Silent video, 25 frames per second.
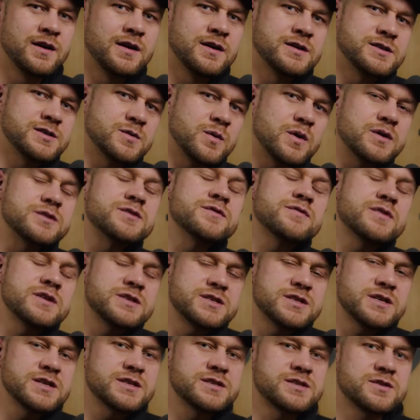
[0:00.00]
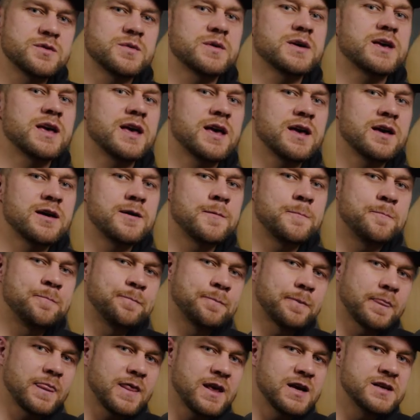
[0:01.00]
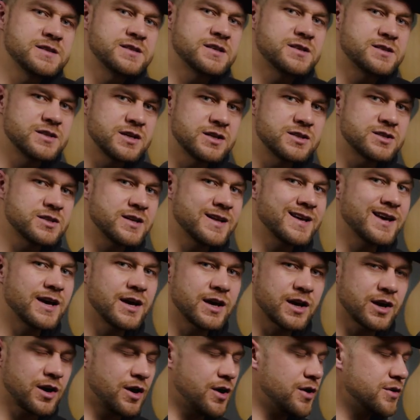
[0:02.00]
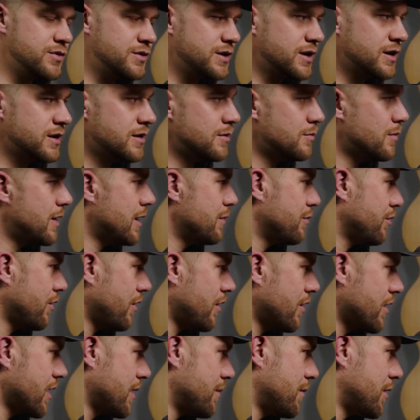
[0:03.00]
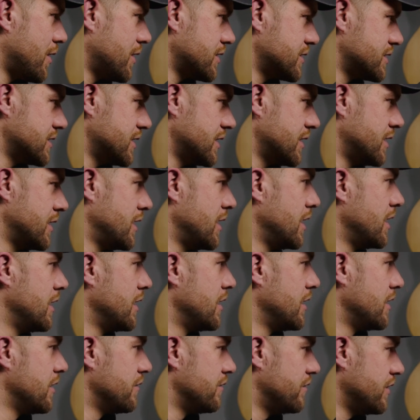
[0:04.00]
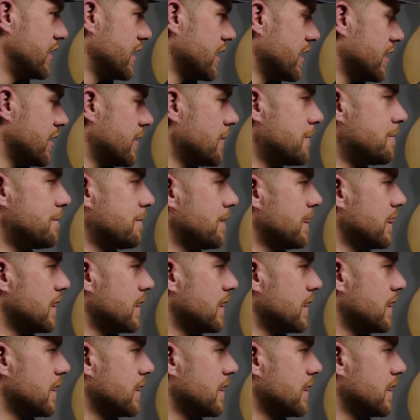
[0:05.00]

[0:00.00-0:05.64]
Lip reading: So what DaVinci is doing here is essentially encoding my program monitor video,